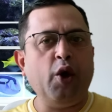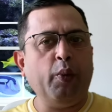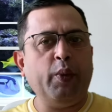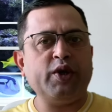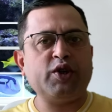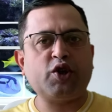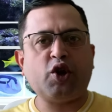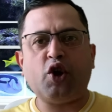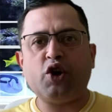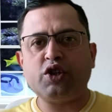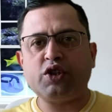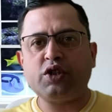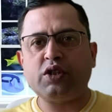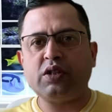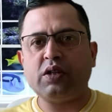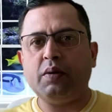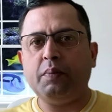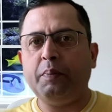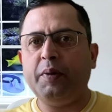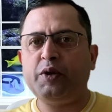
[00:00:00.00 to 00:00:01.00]
which
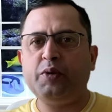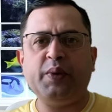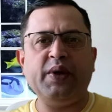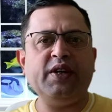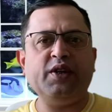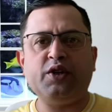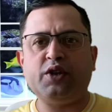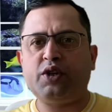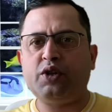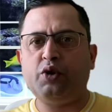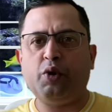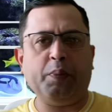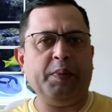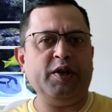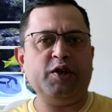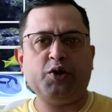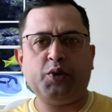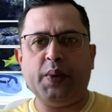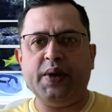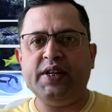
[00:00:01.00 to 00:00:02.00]
costs between
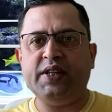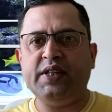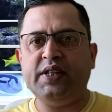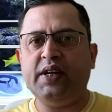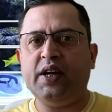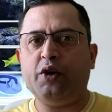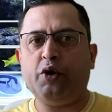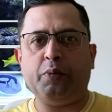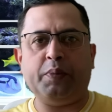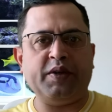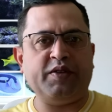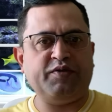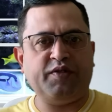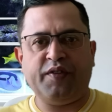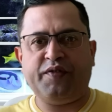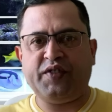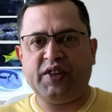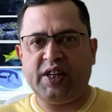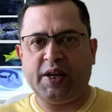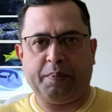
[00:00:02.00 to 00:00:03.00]
rupees 20 and rupees
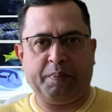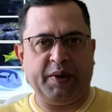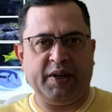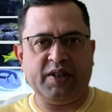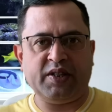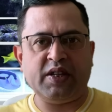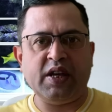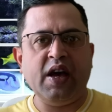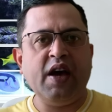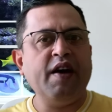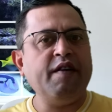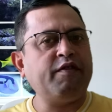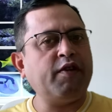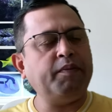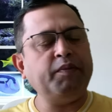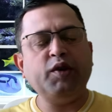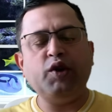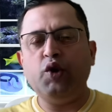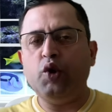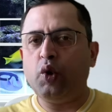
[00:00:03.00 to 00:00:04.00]
50 a piece,
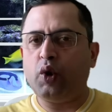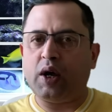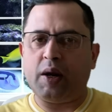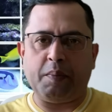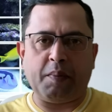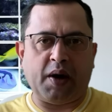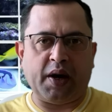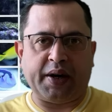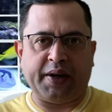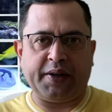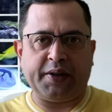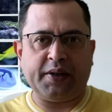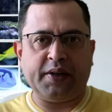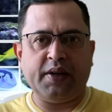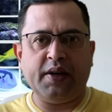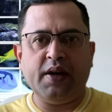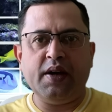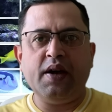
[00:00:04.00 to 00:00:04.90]
from the local market.